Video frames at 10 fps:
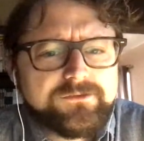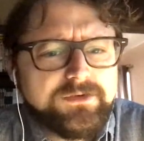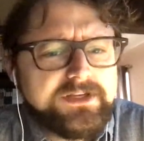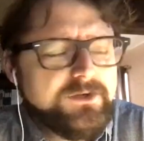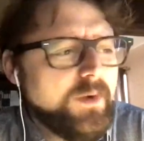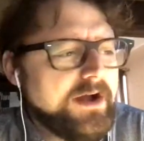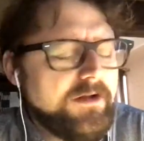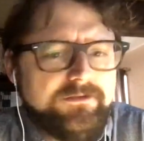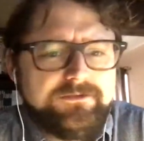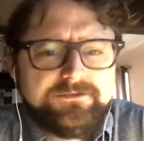really
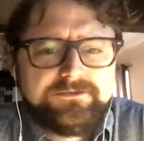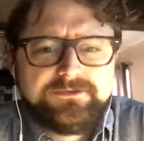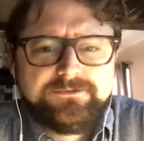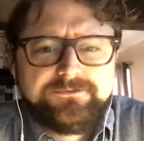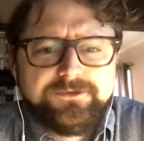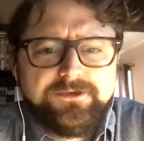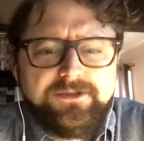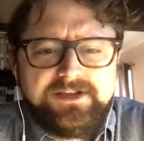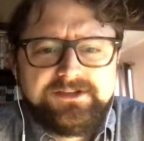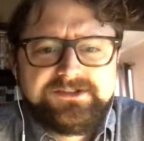well for
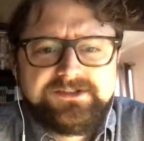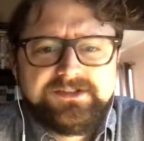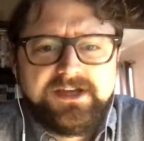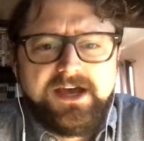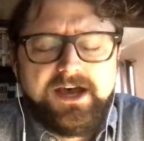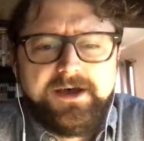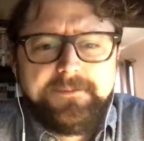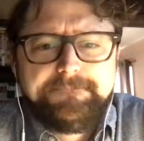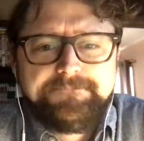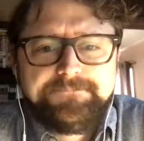this
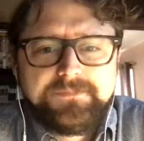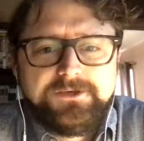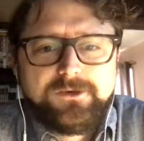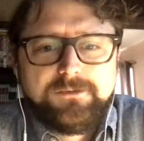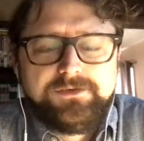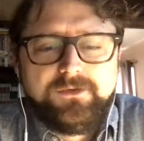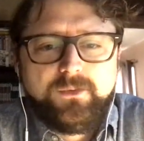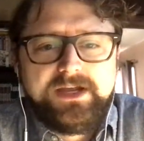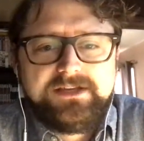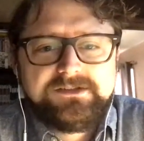in terms of the
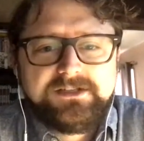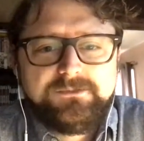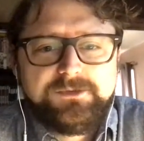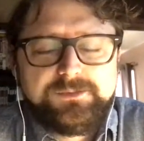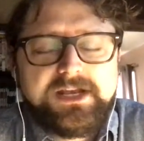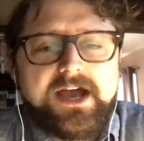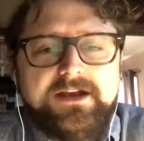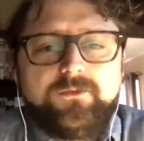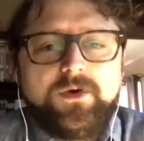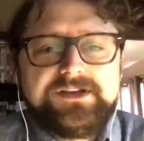ways in which we
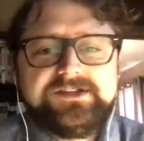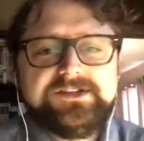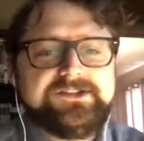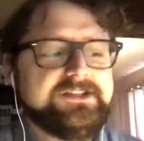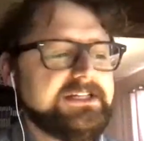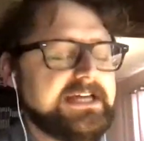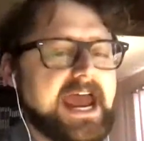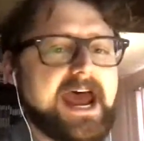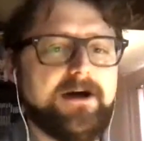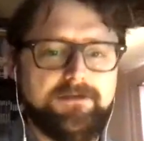kind of want to see
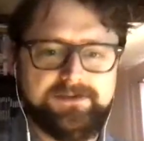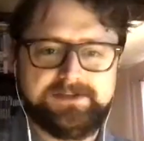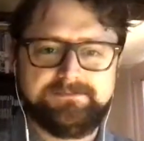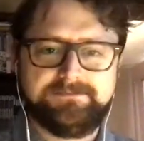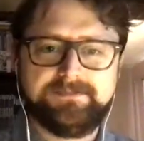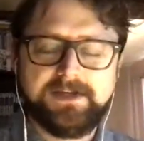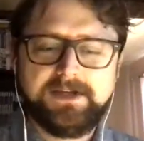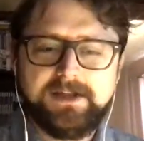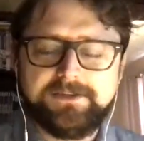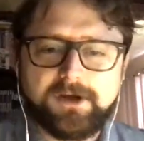how the
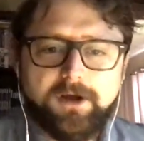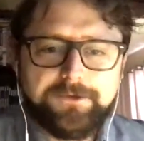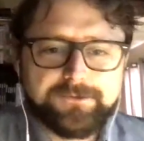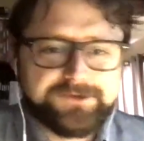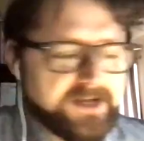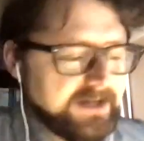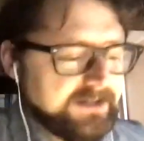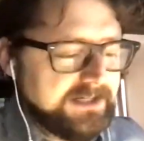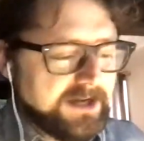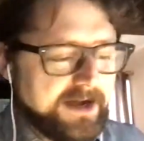cultural
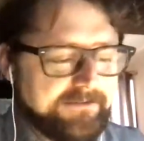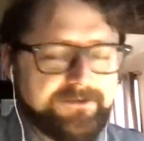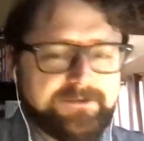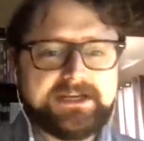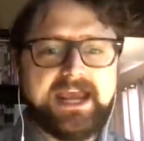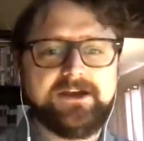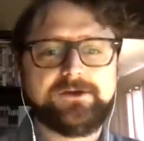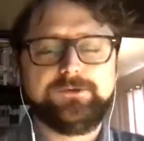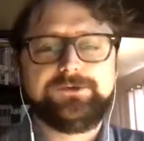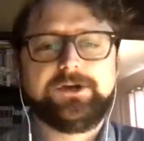technique of the
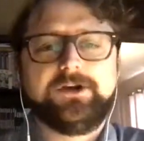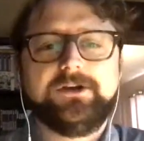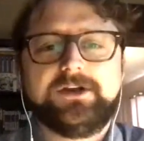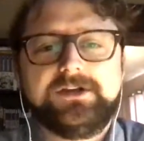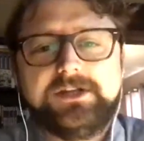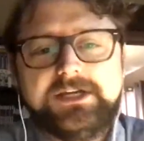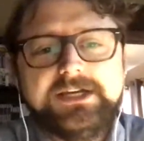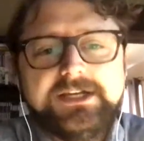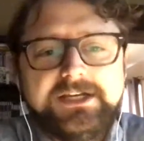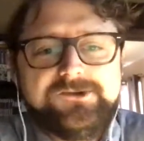Mechanical Turk
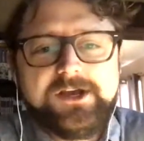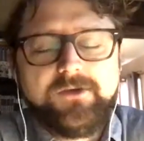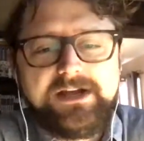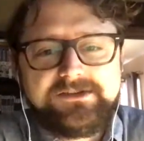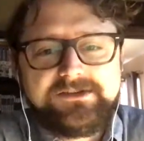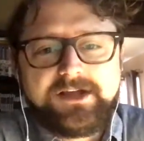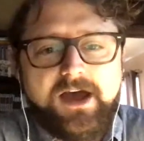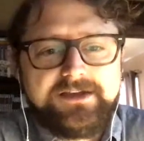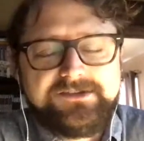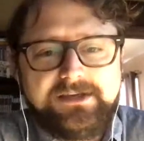generates the
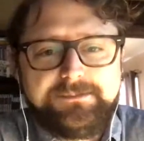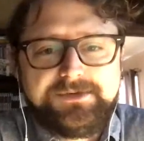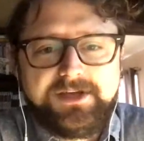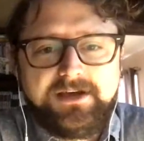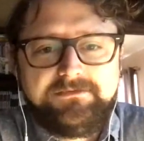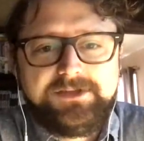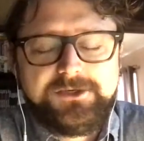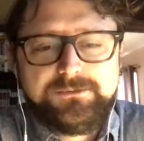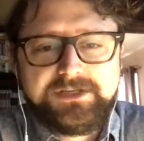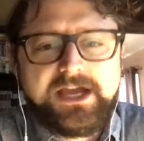concept of the
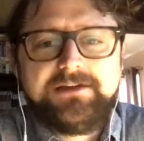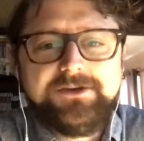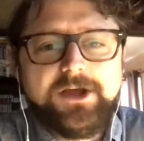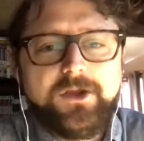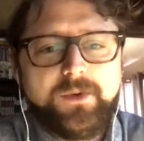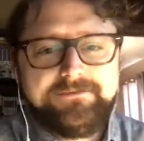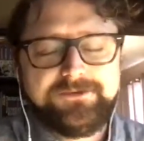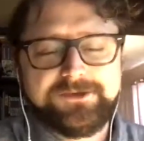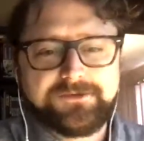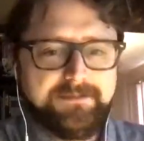human. Kind of another way of
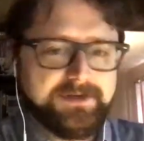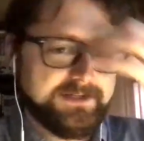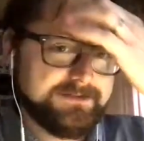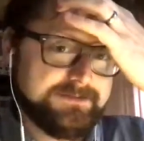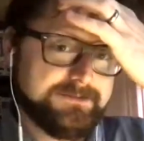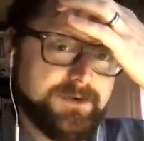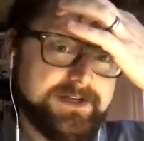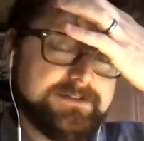describing what